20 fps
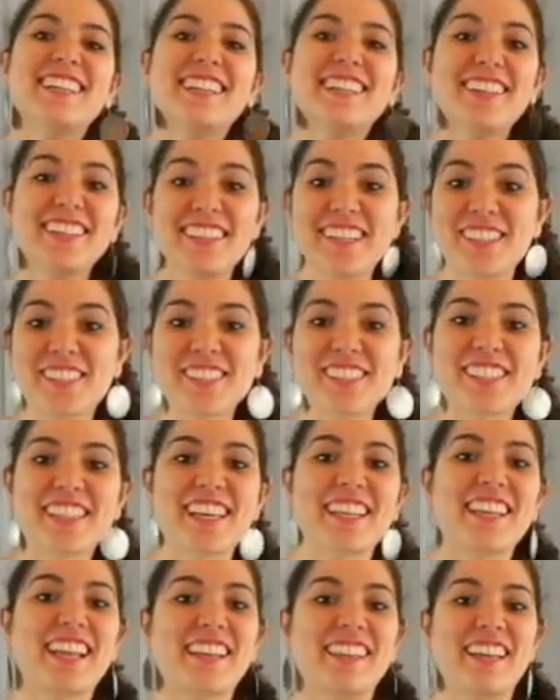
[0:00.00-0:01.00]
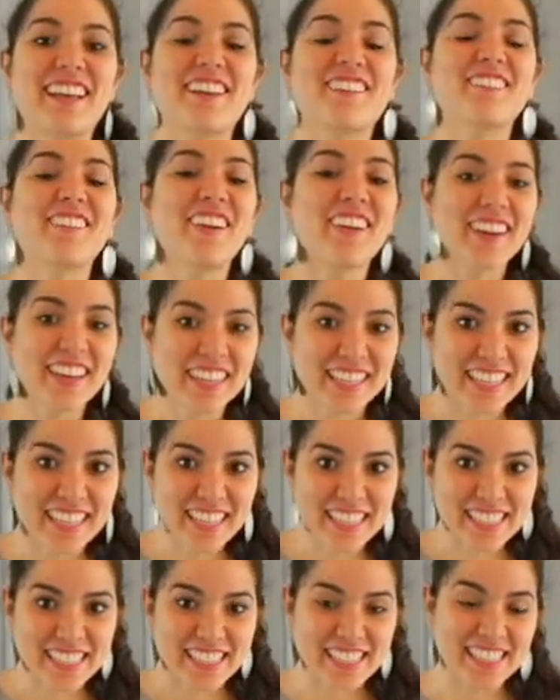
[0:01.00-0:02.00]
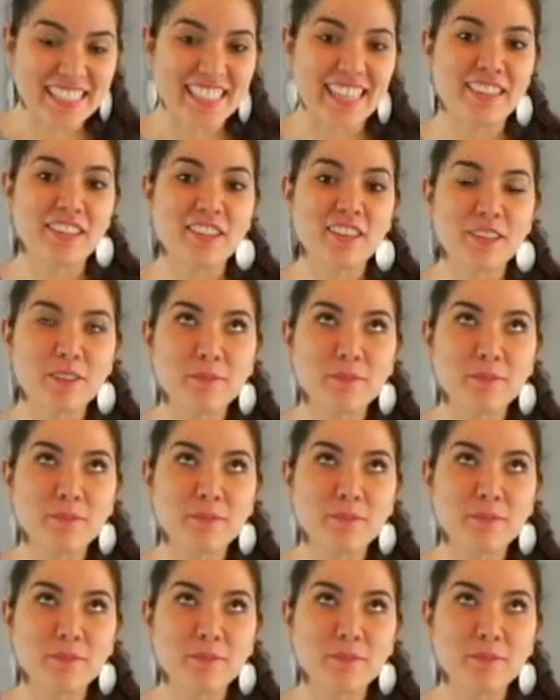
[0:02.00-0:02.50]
No need to say that they're very delicious, and